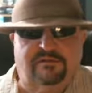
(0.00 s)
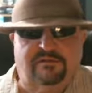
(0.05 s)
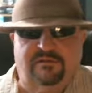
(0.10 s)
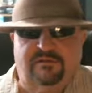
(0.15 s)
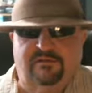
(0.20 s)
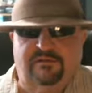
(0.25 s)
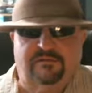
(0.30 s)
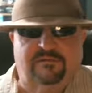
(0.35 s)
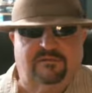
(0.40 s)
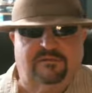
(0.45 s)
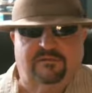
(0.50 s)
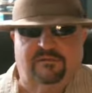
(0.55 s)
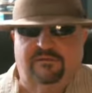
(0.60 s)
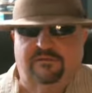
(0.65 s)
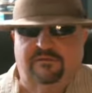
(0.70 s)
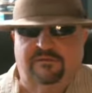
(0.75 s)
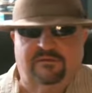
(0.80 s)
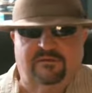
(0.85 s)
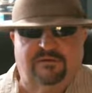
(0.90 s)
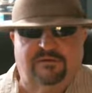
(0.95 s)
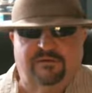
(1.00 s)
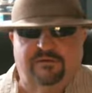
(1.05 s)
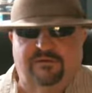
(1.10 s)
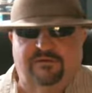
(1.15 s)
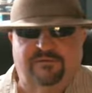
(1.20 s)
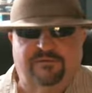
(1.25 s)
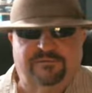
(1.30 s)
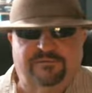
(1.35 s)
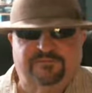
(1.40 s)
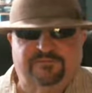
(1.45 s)

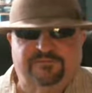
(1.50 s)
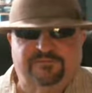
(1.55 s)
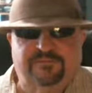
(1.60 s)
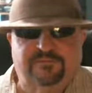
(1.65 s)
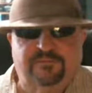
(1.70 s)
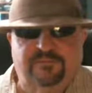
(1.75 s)
(silence)